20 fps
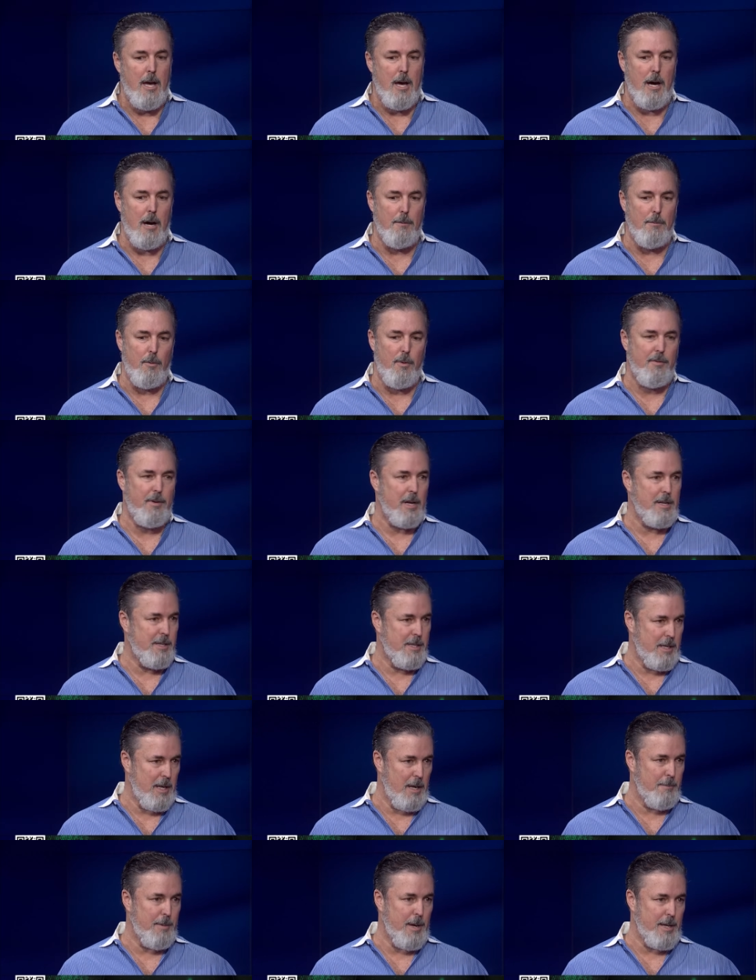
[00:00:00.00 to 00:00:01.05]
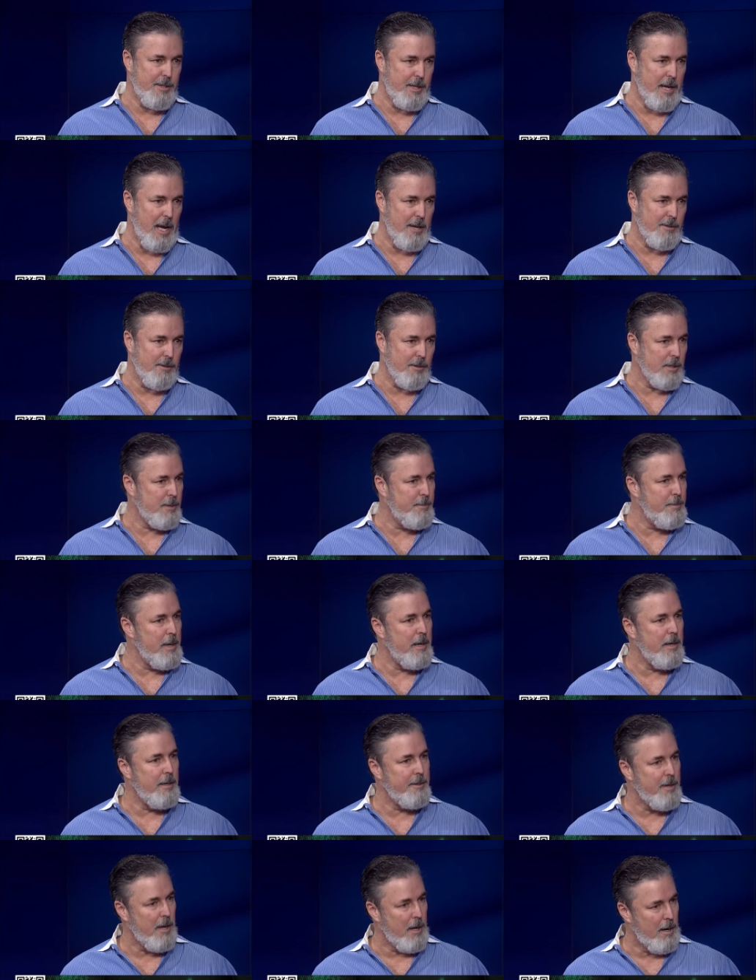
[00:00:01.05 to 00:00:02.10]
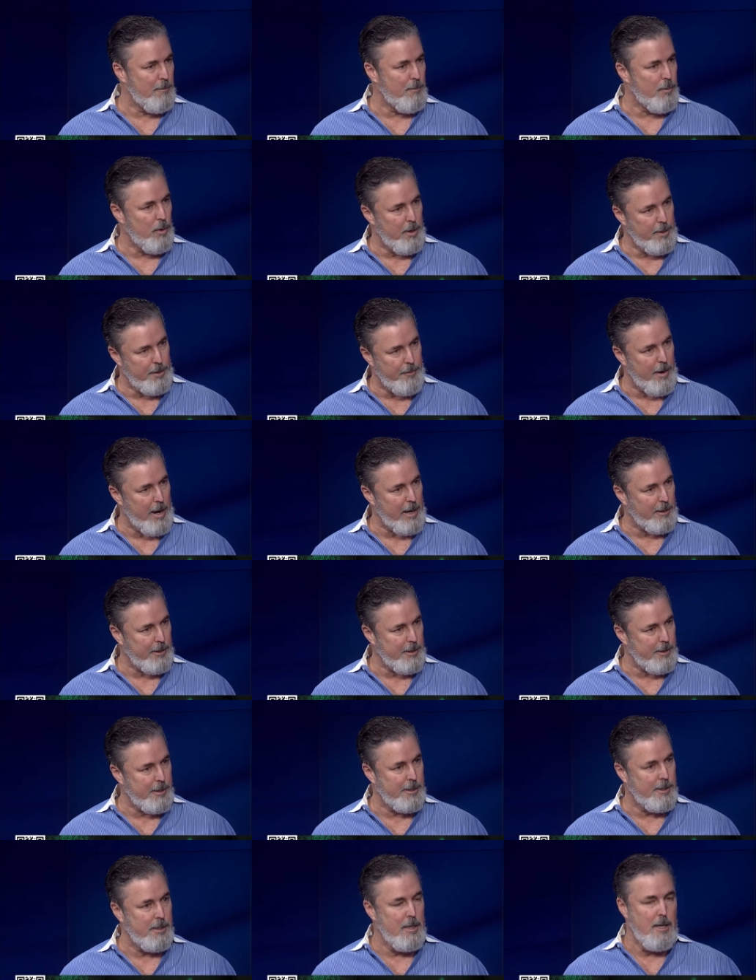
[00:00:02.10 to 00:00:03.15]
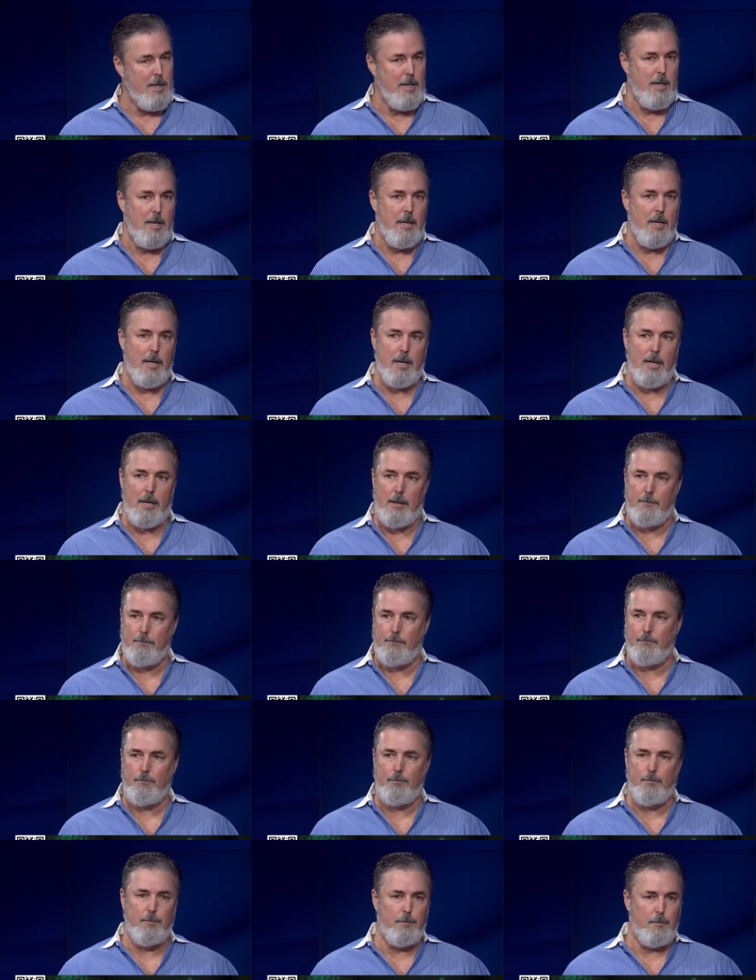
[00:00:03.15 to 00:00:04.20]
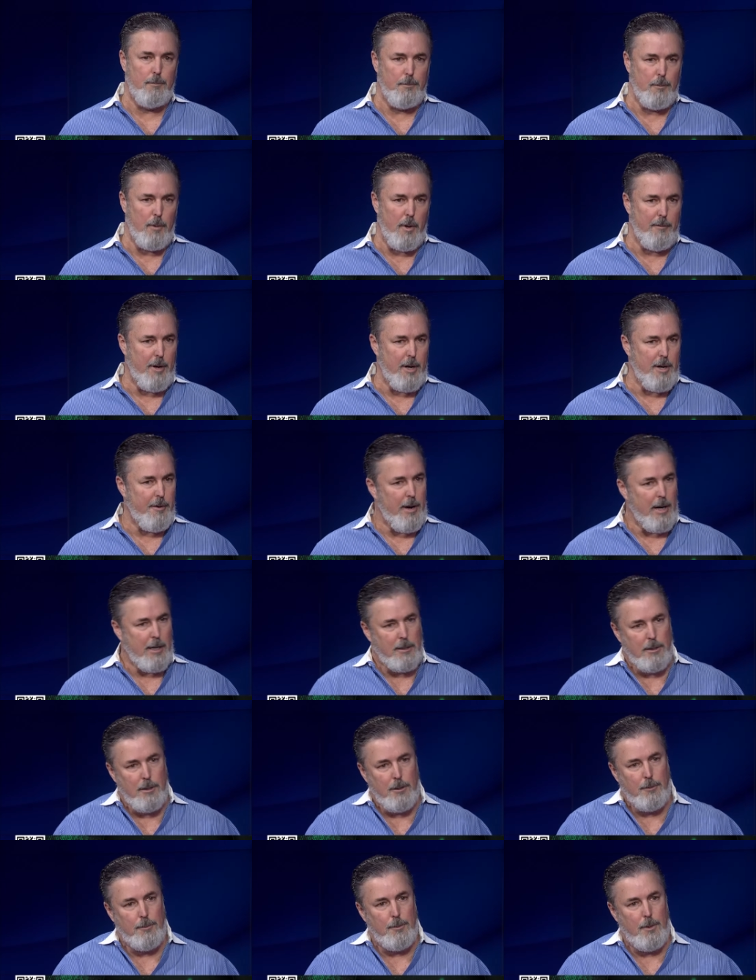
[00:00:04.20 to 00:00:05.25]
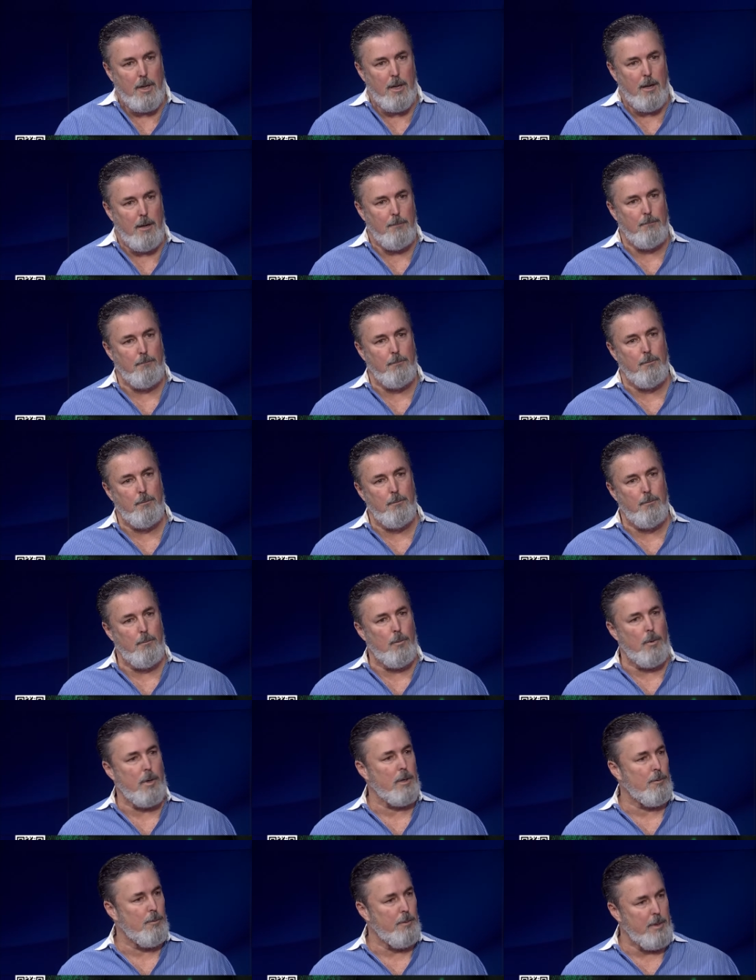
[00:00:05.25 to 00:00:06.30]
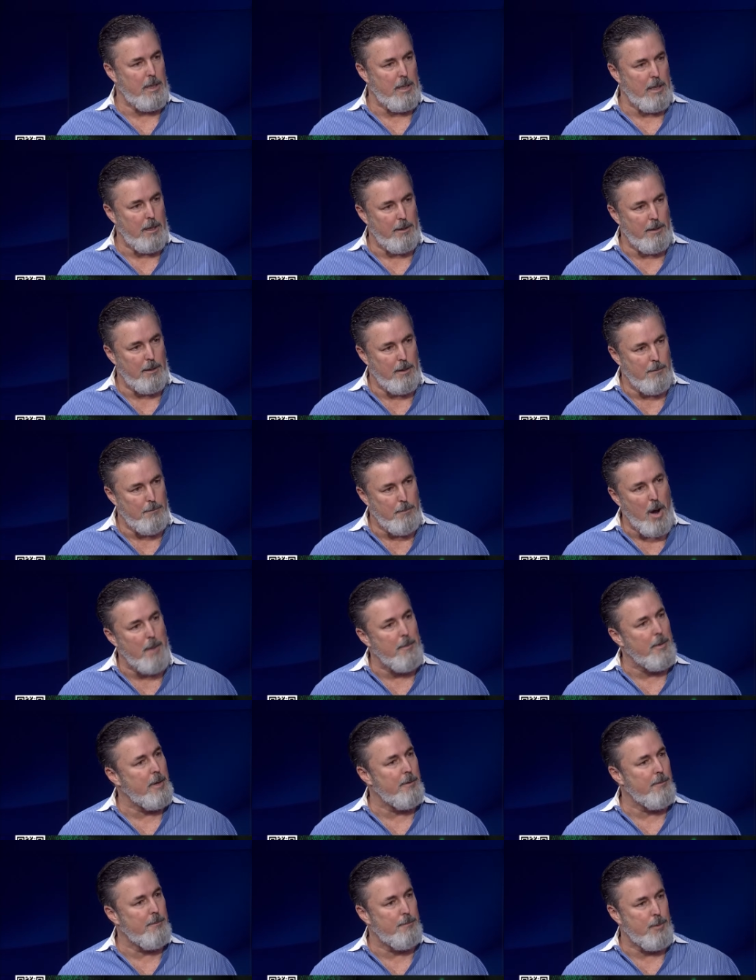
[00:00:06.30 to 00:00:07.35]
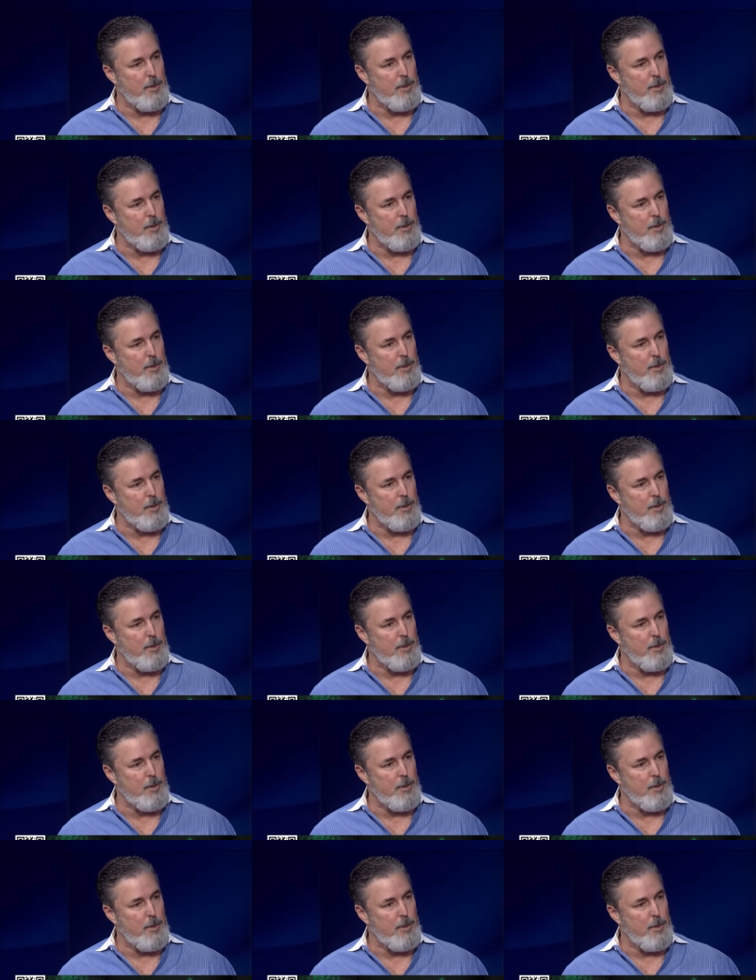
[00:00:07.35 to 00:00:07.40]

Um, but we've got deep educational experience on our board of directors. Um, one of our directors um, worked with the Obama and